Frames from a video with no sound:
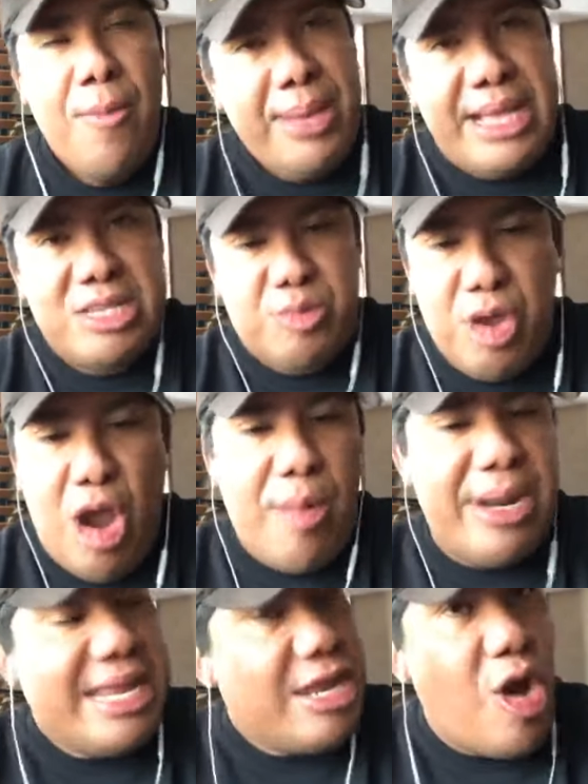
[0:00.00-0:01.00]
Because we
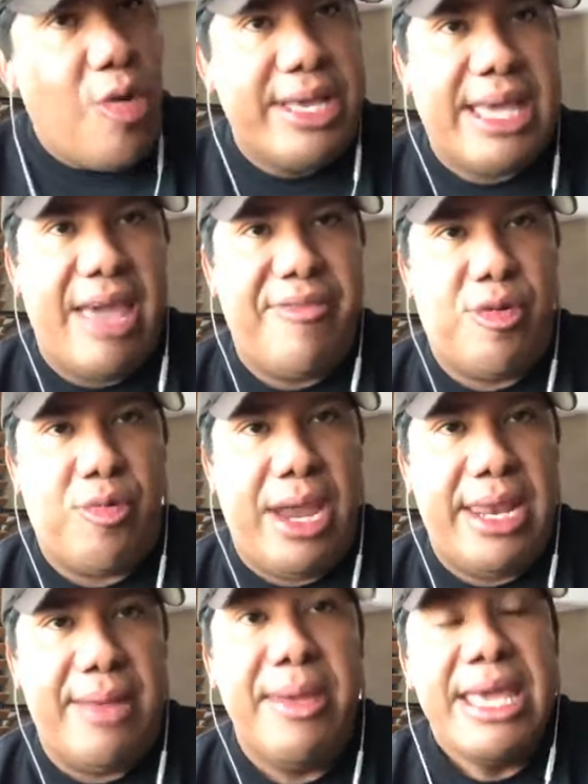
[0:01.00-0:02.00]
already know he gave
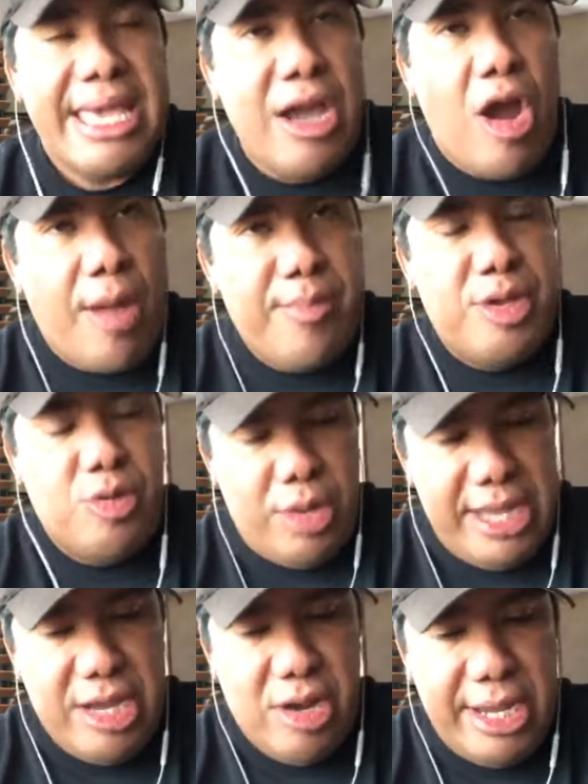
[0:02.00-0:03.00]
uranium. He
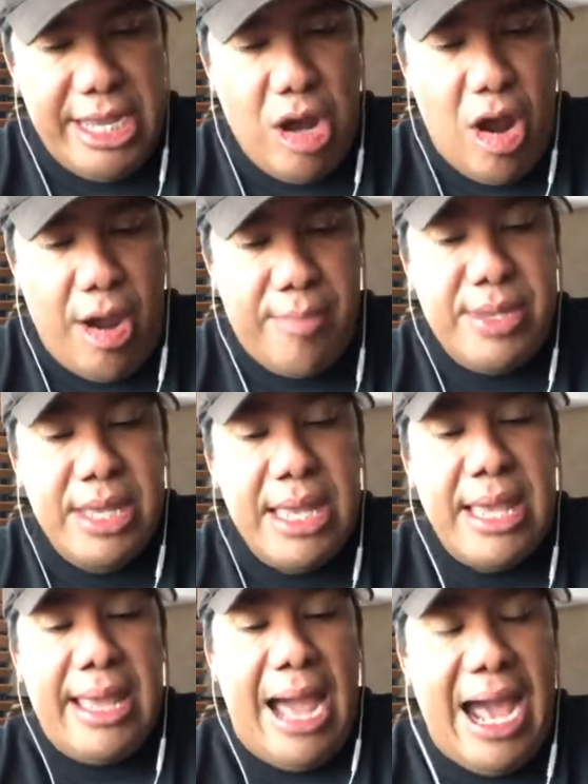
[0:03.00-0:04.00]
armed
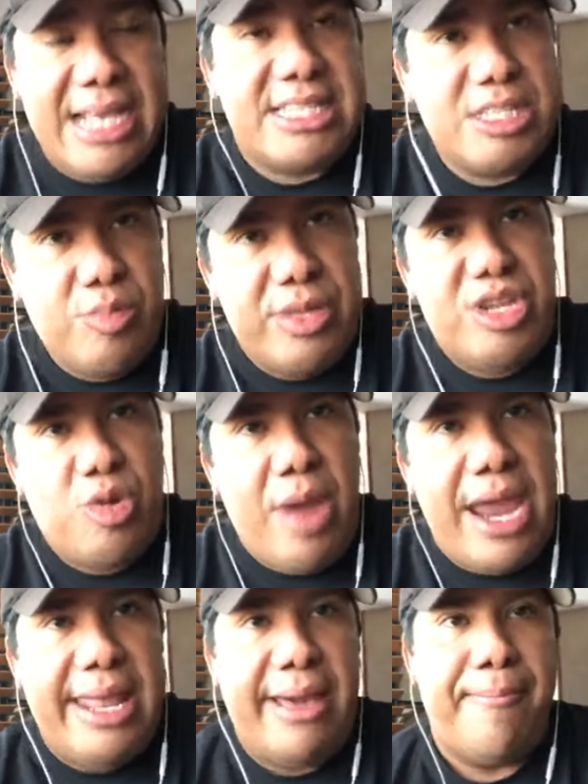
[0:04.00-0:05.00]
ISIS with
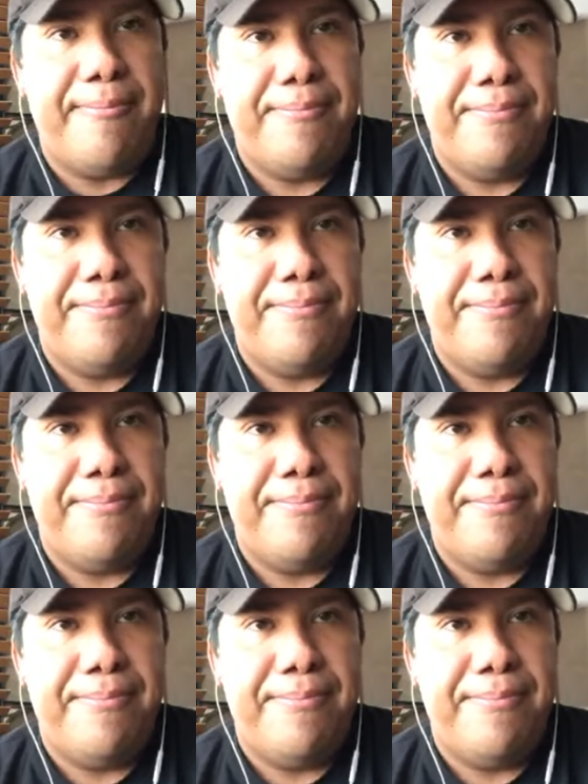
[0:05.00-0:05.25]
uranium.